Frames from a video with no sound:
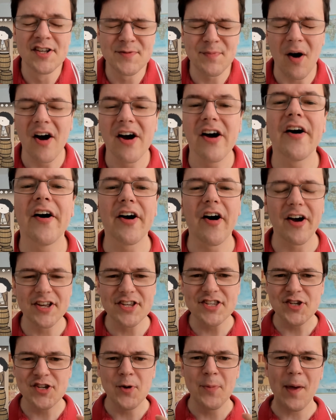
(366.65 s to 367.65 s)
But I
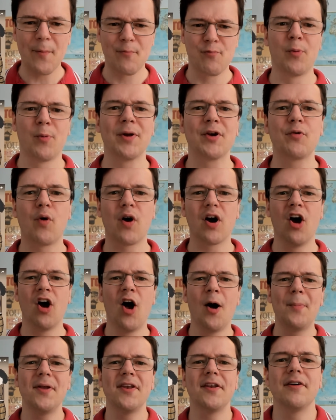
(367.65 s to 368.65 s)
assume they're probably quite
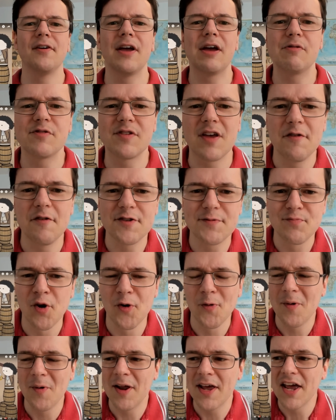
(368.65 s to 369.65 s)
urban. It was
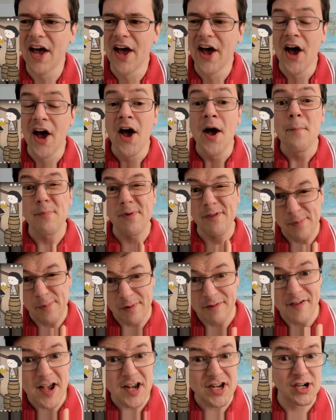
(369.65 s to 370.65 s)
probably
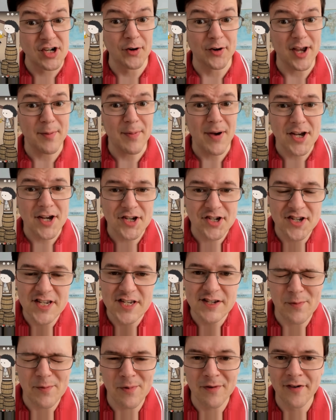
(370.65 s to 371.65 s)
professional occupations
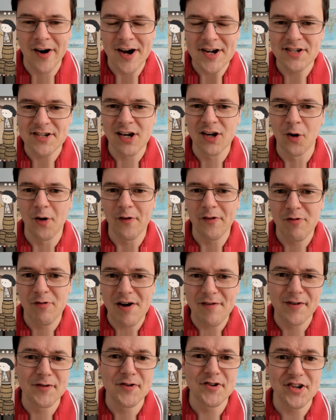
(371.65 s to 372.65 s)
that provided a lot of the
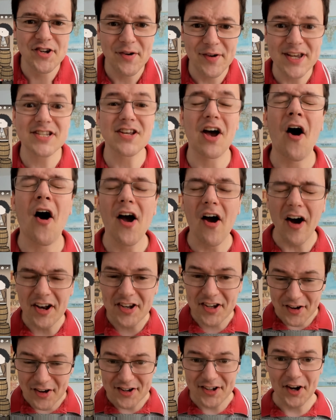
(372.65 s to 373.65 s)
revolutionaries. I
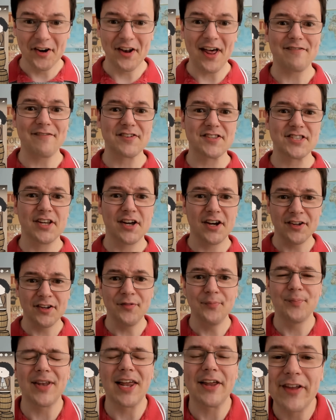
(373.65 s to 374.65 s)
don't know that for
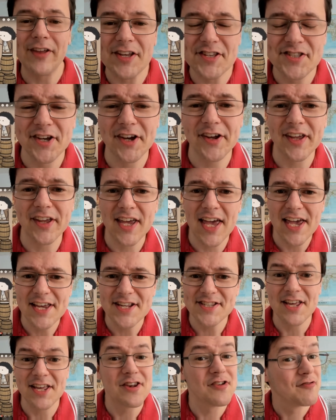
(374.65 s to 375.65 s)
certain, but that's certainly the
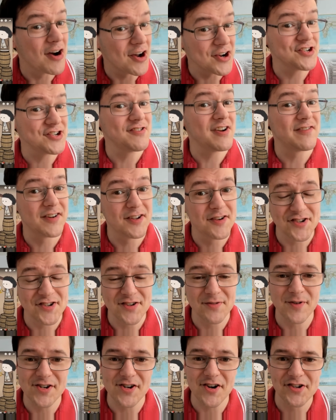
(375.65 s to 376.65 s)
case in the Russian
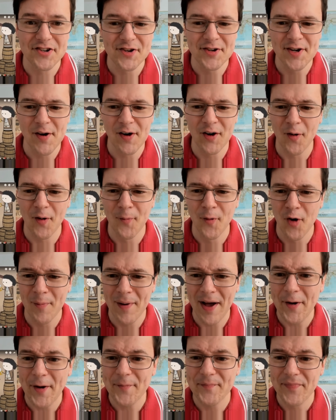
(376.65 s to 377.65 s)
Revolution, which I do know a lot more
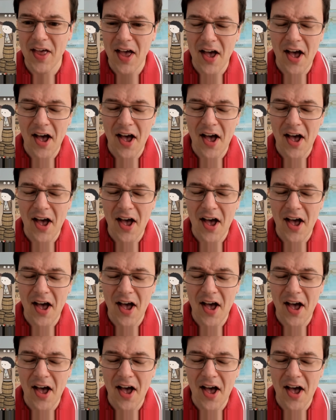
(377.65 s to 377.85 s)
about.